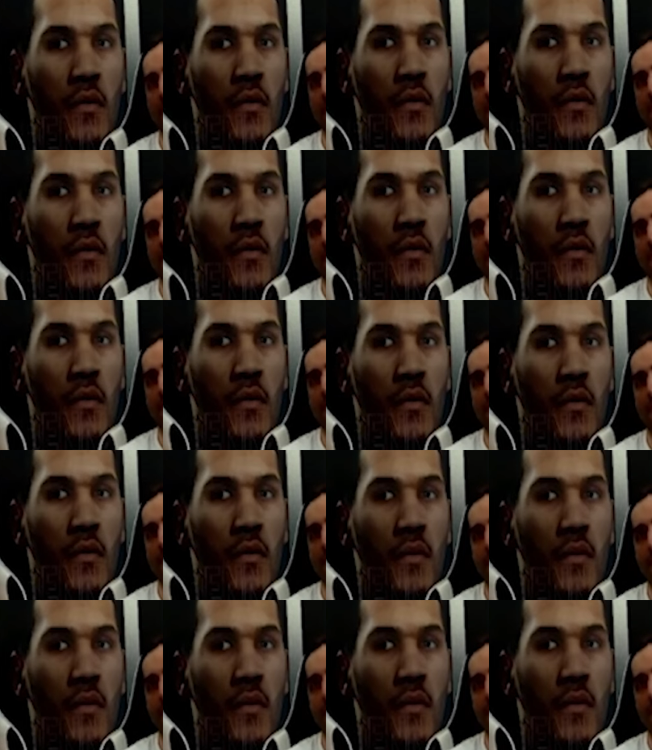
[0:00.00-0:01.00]

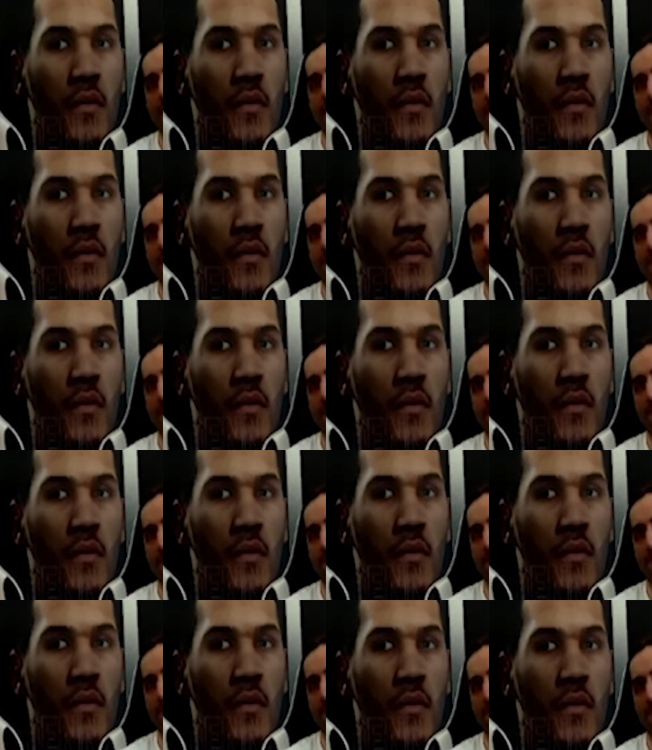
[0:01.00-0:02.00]

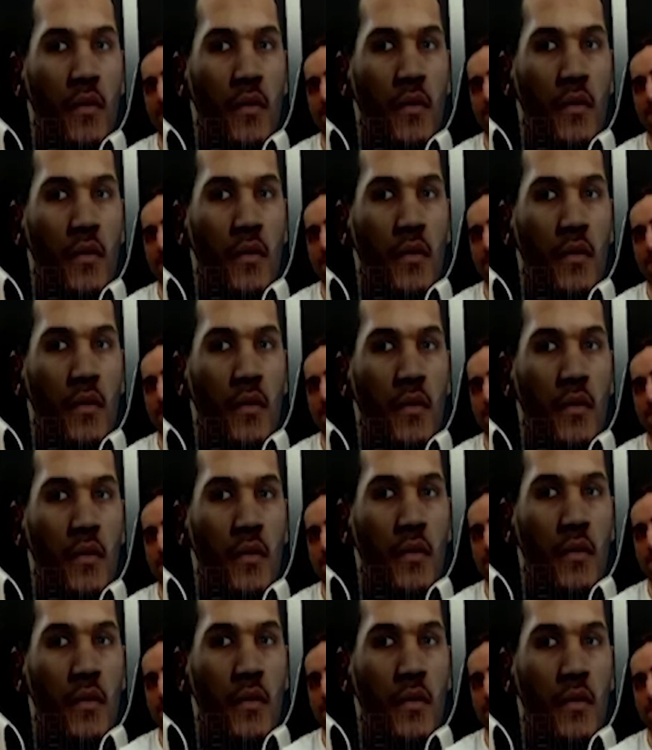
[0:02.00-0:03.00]

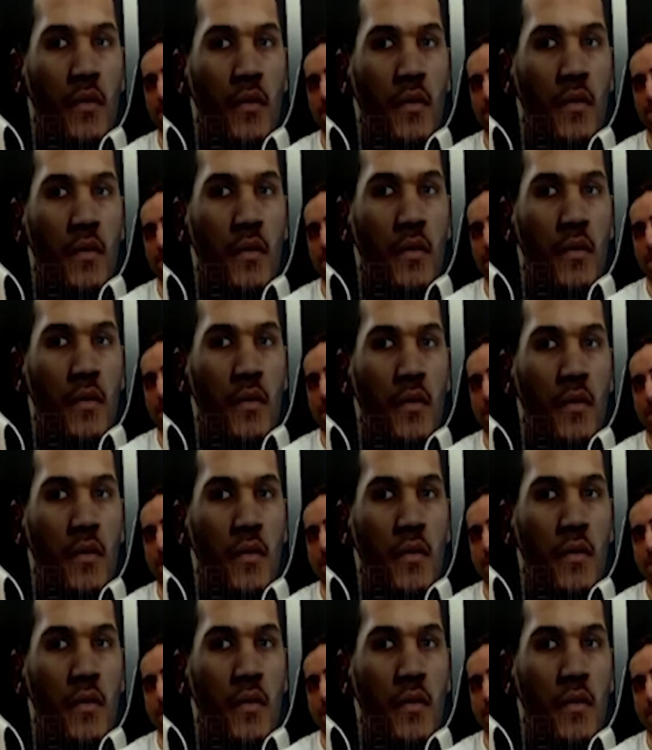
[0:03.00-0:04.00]

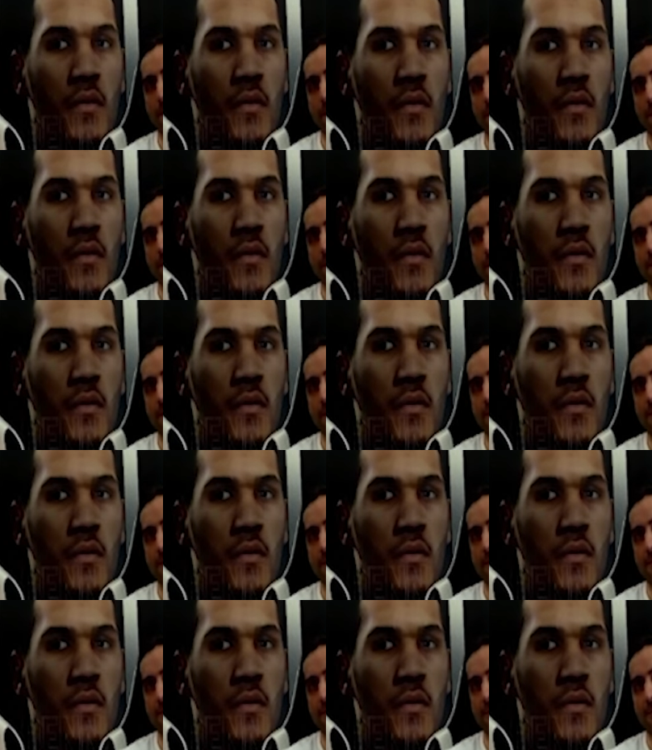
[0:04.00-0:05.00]

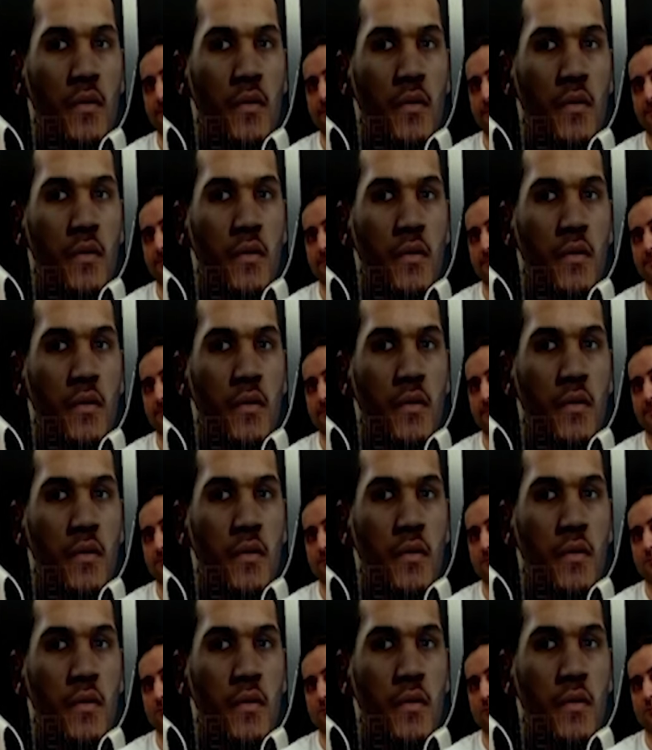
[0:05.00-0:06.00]
(not speaking)